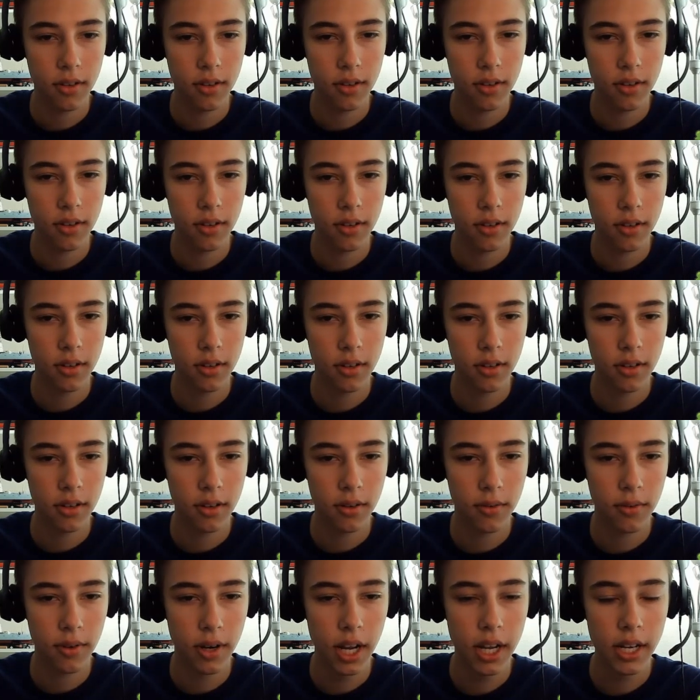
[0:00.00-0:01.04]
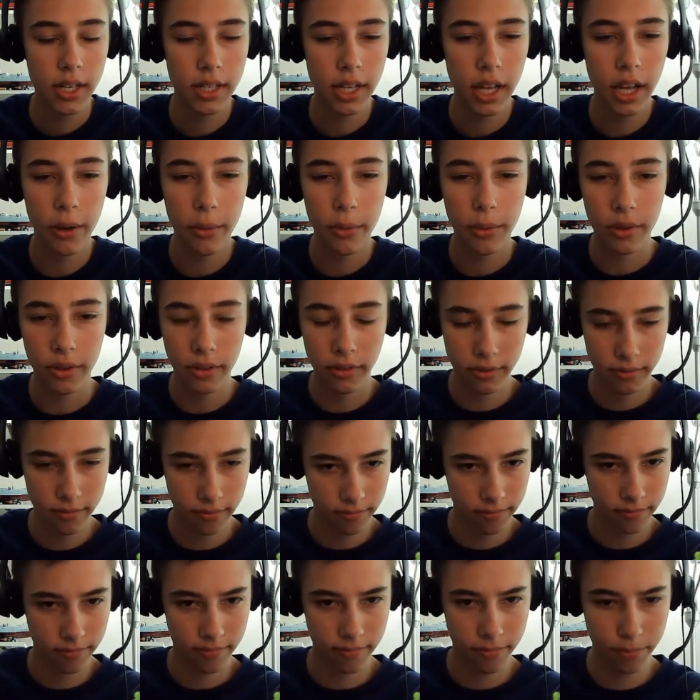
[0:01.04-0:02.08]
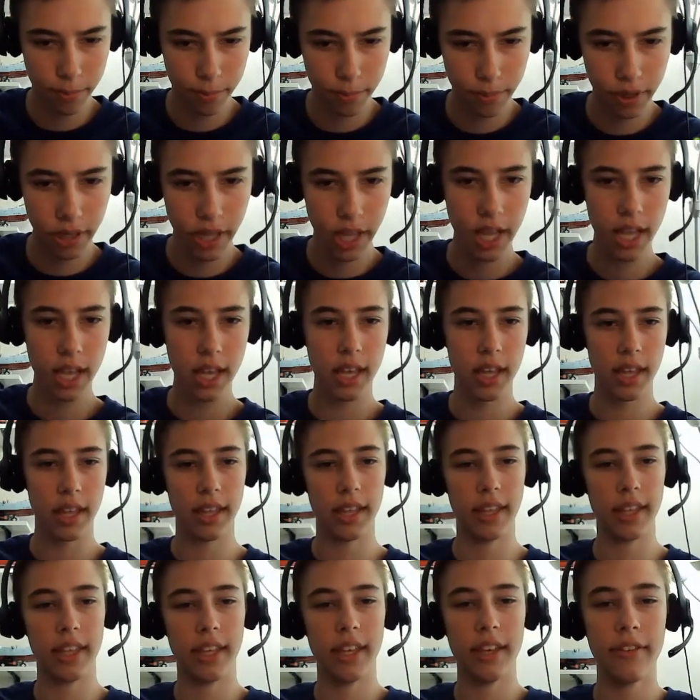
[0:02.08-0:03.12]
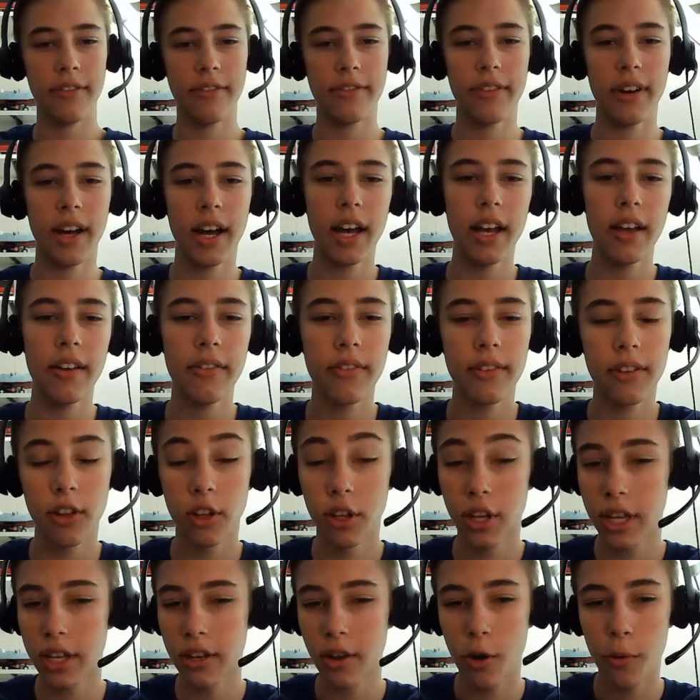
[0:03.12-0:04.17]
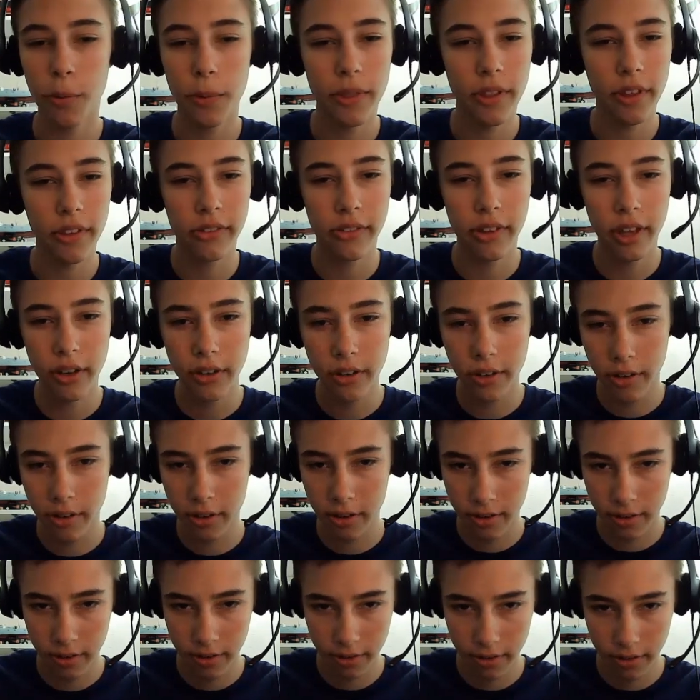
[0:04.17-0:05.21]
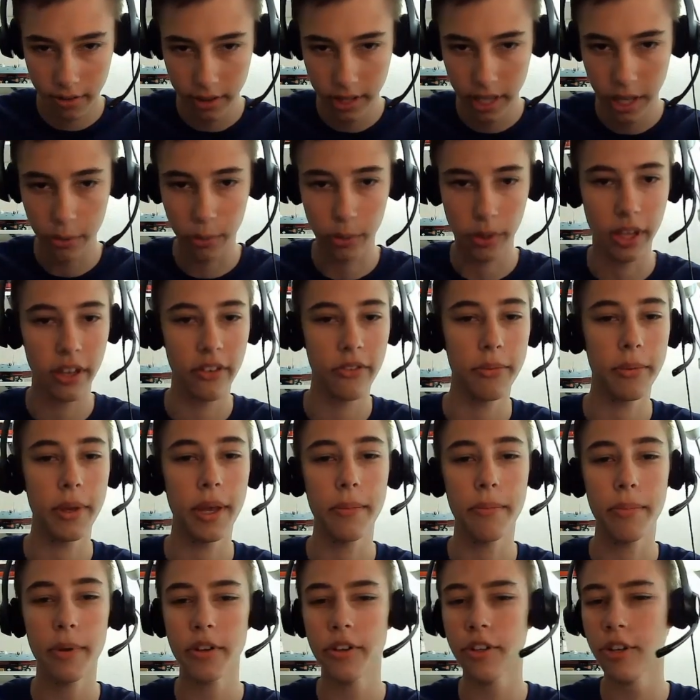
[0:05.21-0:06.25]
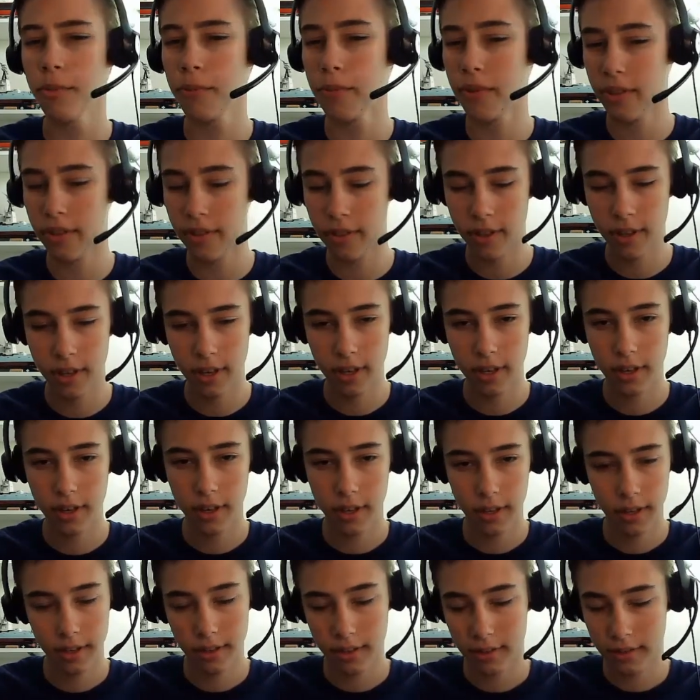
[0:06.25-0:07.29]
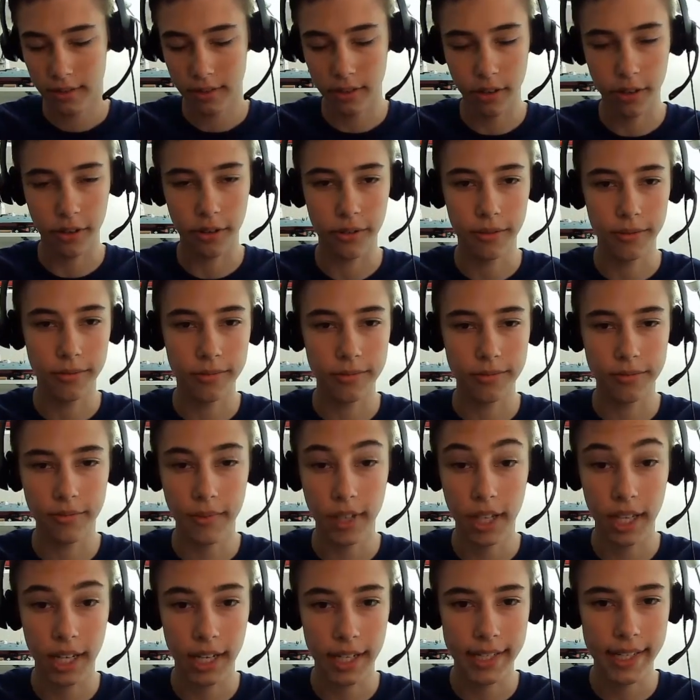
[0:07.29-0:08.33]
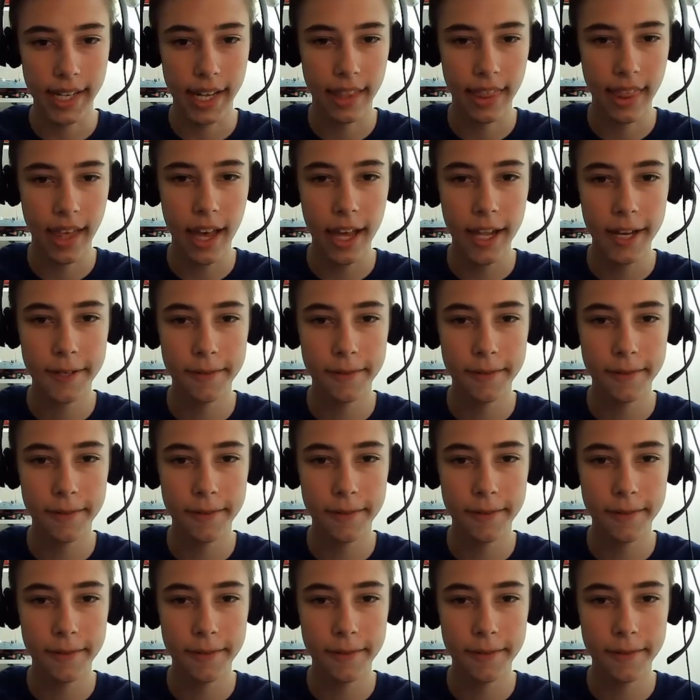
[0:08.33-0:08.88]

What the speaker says: Alright, I will play e5, looking to open the center. They will give me a bishop, so I'm going to take that.